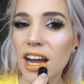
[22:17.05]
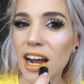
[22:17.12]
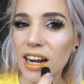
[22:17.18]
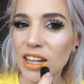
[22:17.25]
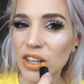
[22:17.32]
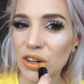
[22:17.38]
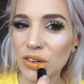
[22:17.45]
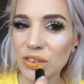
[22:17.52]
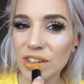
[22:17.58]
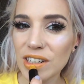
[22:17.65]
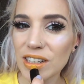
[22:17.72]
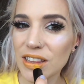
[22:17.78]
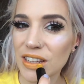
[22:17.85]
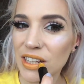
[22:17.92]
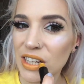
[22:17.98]
I don't
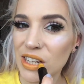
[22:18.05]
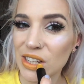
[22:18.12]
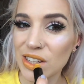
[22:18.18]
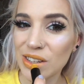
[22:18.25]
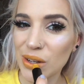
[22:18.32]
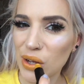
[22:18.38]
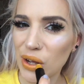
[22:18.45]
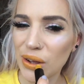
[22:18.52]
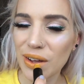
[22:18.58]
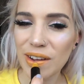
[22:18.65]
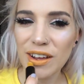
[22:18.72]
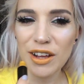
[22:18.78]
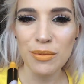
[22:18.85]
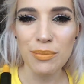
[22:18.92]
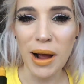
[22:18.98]
really think it's
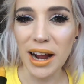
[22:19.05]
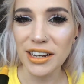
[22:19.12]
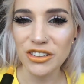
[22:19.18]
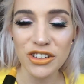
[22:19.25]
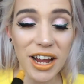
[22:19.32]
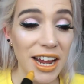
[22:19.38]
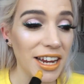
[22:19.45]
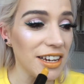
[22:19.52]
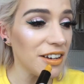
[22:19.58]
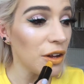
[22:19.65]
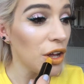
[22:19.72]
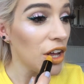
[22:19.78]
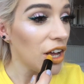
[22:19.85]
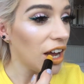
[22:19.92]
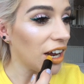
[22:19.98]
my shade.
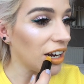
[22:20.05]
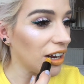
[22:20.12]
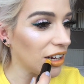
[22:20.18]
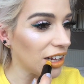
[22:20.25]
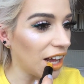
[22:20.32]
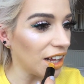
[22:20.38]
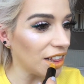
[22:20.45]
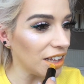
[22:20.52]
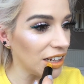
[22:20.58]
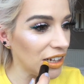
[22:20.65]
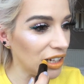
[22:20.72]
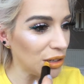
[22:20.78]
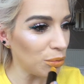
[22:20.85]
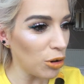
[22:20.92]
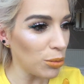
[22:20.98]
And I
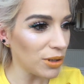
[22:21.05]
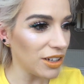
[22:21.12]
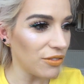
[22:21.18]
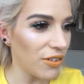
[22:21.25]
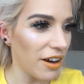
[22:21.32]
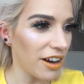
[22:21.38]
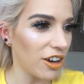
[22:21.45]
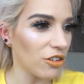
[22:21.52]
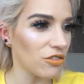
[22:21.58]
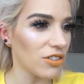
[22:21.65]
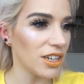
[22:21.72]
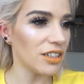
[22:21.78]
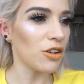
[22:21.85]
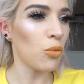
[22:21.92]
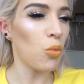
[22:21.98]
think there's probably a very good
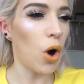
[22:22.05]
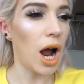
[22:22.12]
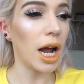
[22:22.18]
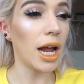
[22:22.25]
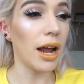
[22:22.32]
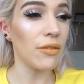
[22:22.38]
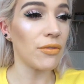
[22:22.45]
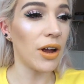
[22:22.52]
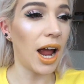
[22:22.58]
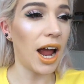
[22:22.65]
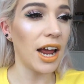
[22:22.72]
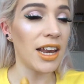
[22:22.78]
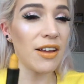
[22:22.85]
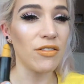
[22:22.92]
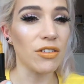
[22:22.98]
reason why I've
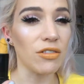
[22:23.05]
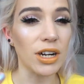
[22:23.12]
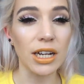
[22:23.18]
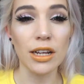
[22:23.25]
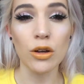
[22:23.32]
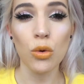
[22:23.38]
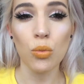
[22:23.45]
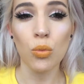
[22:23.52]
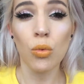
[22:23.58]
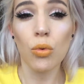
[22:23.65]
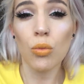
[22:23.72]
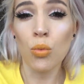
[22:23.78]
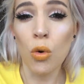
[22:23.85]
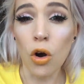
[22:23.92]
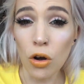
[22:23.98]
never really
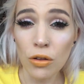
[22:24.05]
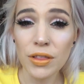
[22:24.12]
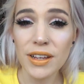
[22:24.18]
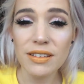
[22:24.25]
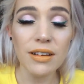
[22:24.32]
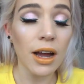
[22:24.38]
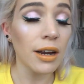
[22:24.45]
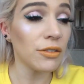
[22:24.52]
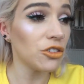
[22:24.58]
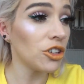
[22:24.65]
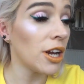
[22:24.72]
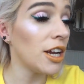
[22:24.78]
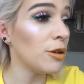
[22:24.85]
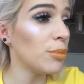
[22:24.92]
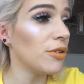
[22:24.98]
worn this kind of
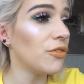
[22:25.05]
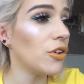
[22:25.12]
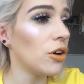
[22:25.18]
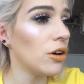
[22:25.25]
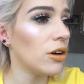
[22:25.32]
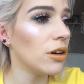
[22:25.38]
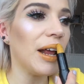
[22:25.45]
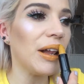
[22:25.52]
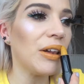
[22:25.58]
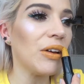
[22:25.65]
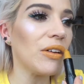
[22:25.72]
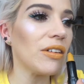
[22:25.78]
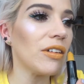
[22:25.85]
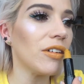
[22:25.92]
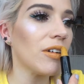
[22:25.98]
shade before. It
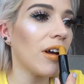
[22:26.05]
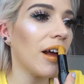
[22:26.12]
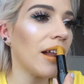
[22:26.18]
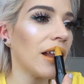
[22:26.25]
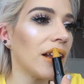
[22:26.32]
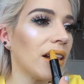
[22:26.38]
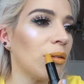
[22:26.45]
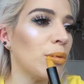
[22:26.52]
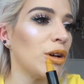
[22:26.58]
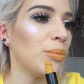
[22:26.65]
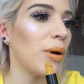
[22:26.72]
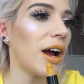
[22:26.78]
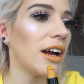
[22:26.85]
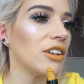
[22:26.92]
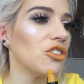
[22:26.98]
does look a little
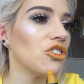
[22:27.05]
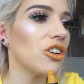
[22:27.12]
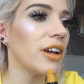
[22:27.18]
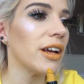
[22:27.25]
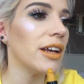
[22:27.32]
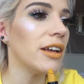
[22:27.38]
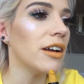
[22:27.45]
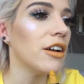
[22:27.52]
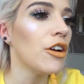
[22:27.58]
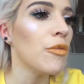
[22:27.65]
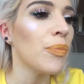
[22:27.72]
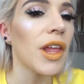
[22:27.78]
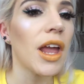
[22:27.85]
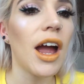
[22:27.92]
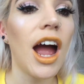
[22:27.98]
bit patchy.
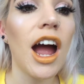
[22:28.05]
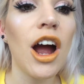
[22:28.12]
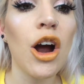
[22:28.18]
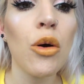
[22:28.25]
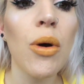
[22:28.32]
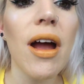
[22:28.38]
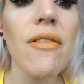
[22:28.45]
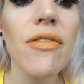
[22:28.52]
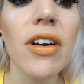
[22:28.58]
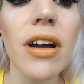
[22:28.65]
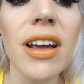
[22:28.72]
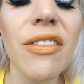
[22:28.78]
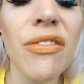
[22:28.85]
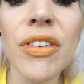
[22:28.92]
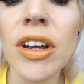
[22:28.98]
However,
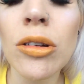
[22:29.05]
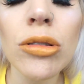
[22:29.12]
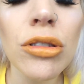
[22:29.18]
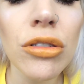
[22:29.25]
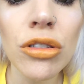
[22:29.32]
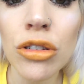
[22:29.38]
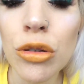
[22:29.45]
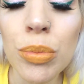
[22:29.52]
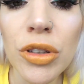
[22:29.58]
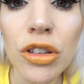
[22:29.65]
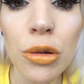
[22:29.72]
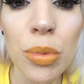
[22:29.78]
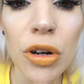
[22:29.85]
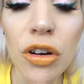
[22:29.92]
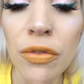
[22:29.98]
it feels super,
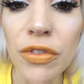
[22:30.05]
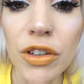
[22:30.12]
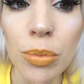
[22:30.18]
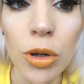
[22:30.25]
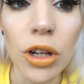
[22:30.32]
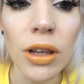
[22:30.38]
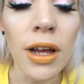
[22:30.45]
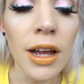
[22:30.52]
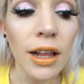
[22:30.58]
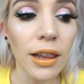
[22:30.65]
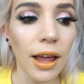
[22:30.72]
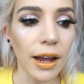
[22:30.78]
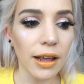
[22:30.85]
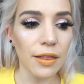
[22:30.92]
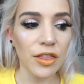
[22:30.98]
super comfortable.
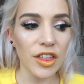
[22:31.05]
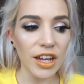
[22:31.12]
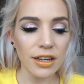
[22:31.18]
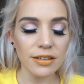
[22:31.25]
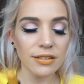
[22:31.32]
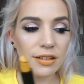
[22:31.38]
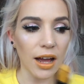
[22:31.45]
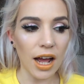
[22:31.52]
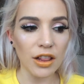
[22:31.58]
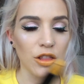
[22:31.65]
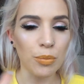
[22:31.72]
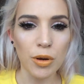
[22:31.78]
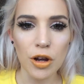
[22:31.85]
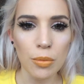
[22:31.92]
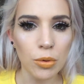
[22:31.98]
Like this
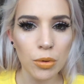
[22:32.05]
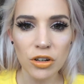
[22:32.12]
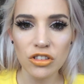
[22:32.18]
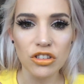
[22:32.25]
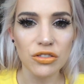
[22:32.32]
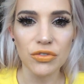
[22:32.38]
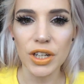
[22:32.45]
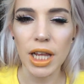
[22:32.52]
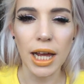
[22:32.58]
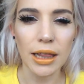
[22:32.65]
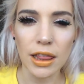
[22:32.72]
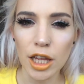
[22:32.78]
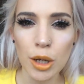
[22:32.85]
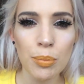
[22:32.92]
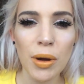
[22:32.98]
and the purple one just feel
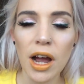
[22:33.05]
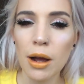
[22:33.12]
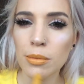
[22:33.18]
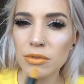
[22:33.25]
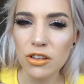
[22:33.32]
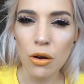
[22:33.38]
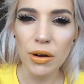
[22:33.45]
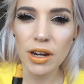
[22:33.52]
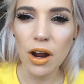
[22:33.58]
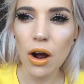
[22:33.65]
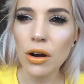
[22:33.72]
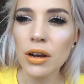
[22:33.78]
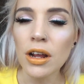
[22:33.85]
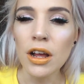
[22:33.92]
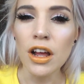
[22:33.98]
like lip balms going
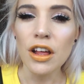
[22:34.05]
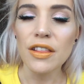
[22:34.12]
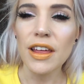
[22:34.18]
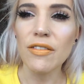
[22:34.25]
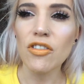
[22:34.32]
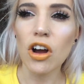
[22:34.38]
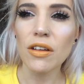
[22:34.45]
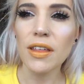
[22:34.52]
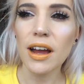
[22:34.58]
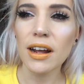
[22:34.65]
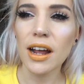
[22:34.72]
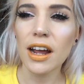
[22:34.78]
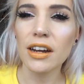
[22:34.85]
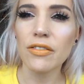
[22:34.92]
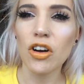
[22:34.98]
on. They've got
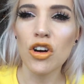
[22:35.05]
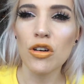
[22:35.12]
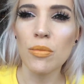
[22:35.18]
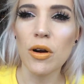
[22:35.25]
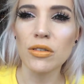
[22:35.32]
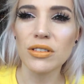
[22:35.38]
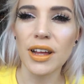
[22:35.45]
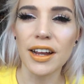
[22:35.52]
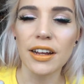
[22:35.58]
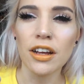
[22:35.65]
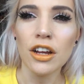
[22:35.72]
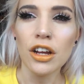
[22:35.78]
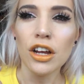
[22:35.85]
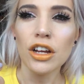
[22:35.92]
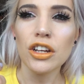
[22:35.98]
that kind of almost like,
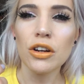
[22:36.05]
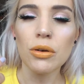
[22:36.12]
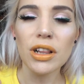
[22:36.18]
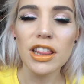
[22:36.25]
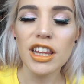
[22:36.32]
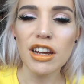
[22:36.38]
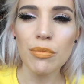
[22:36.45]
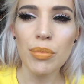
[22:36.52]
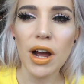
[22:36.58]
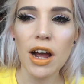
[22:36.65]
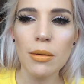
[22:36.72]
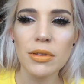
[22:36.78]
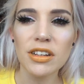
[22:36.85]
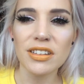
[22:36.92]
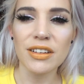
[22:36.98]
you know, a lip
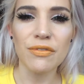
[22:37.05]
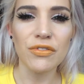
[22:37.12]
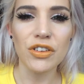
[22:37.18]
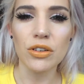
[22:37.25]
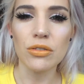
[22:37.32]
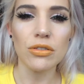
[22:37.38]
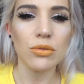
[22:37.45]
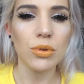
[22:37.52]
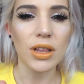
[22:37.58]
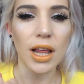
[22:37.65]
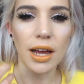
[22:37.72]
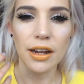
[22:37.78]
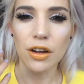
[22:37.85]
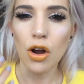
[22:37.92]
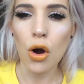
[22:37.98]
balm that's infused
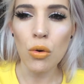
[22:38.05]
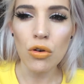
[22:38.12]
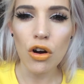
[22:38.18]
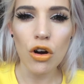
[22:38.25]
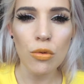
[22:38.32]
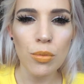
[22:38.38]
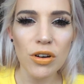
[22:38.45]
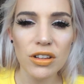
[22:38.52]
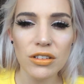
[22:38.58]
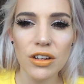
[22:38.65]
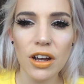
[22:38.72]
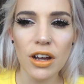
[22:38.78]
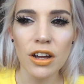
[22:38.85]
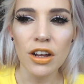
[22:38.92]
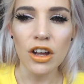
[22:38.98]
with like cocoa
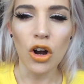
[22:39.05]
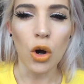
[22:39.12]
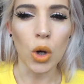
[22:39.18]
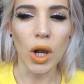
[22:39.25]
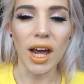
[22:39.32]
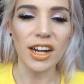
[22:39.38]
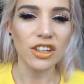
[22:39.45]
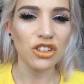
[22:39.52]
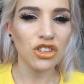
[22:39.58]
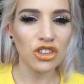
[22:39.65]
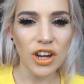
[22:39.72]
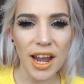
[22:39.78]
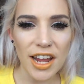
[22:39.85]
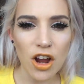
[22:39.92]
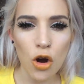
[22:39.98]
butter or like
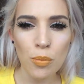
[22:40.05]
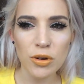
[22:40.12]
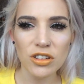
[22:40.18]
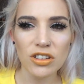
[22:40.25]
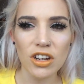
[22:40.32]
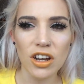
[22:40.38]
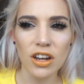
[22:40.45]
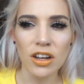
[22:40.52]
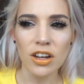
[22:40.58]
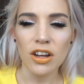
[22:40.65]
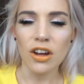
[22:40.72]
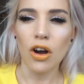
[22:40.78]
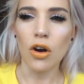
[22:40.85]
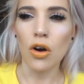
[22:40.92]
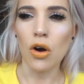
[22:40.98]
shea butter
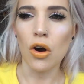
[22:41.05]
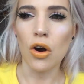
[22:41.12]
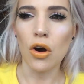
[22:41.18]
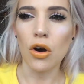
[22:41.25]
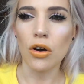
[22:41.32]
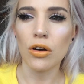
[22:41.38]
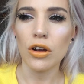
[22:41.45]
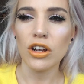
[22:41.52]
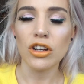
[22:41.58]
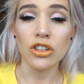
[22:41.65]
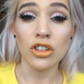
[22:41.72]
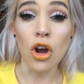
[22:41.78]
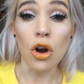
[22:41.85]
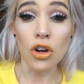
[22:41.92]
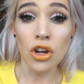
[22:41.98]
or...
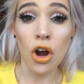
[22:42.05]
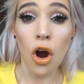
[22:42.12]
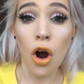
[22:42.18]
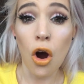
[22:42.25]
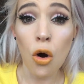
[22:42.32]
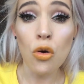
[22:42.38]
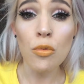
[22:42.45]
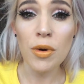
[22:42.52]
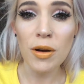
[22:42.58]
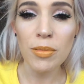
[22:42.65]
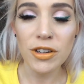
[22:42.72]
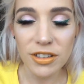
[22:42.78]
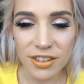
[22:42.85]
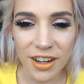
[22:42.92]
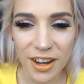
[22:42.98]
your jojoba
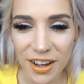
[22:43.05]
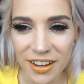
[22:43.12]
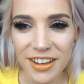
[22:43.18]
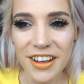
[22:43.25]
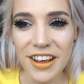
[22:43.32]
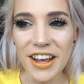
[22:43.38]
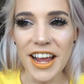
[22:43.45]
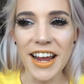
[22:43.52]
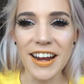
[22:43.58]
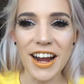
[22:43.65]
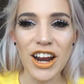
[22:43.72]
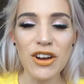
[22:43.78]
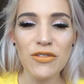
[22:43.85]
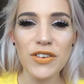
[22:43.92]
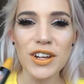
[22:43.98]
butter. It
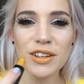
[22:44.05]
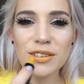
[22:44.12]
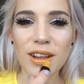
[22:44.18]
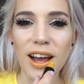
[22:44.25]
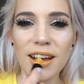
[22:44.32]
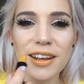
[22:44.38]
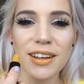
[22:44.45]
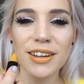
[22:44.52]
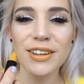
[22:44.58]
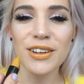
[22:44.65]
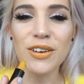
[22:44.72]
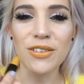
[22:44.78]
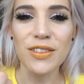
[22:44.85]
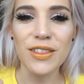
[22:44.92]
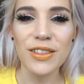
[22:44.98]
kind of feels like,
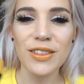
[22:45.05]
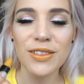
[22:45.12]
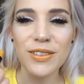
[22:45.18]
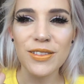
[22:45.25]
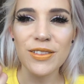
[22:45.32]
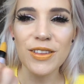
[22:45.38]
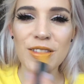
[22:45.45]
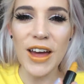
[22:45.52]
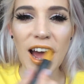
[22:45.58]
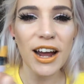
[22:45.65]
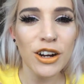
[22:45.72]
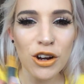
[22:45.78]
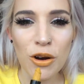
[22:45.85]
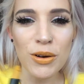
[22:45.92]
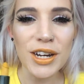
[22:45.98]
you know,
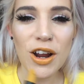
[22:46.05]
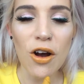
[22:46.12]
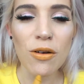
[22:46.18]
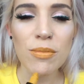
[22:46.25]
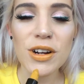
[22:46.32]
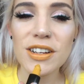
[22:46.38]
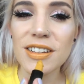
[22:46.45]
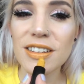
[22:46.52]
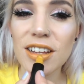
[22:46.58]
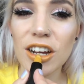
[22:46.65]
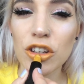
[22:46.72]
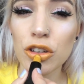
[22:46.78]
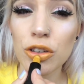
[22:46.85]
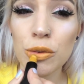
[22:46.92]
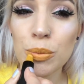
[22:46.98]
that going on because it's
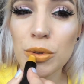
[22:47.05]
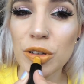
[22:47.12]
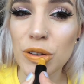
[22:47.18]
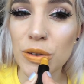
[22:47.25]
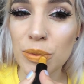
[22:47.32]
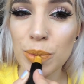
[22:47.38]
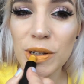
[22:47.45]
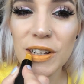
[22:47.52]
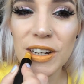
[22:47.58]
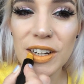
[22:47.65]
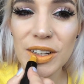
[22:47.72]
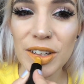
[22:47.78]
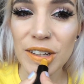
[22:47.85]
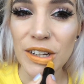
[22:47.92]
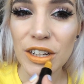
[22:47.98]
like super, super
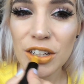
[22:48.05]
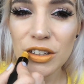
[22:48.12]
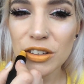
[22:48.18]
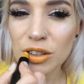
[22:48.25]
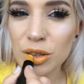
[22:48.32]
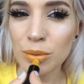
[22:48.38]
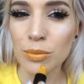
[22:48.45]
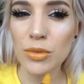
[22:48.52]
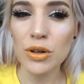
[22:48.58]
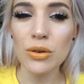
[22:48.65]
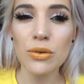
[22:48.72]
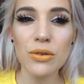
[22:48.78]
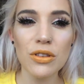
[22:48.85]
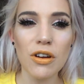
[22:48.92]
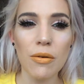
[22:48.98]
like
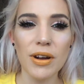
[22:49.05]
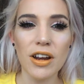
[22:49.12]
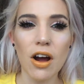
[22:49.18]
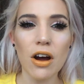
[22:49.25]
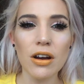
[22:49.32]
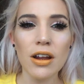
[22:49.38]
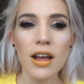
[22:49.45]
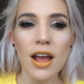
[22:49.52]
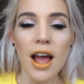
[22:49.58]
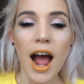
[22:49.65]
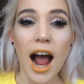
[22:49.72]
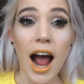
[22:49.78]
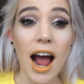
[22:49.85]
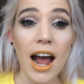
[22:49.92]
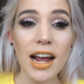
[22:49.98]
smooth going on.
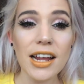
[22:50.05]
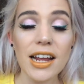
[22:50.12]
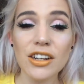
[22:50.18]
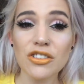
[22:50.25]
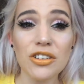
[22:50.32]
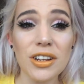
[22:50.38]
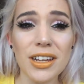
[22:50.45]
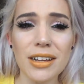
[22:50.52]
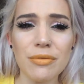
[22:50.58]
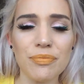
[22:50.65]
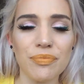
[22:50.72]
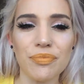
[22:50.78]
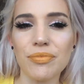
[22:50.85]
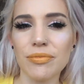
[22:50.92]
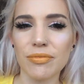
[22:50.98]
I actually,
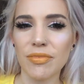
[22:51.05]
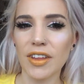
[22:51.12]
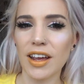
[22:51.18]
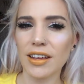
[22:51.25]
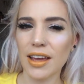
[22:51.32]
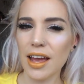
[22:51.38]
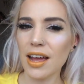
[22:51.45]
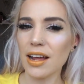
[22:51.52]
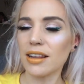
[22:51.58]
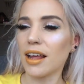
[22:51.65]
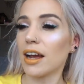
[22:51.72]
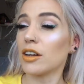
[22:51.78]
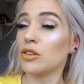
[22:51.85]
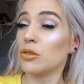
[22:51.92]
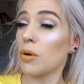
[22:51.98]
again,
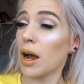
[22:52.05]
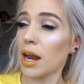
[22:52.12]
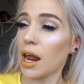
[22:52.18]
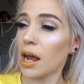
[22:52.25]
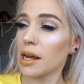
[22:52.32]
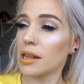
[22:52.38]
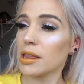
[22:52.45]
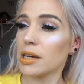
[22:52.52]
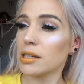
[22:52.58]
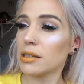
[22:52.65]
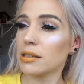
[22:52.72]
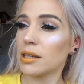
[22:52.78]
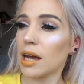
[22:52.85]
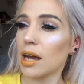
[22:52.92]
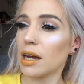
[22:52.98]
like, do I like
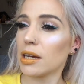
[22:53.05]
this?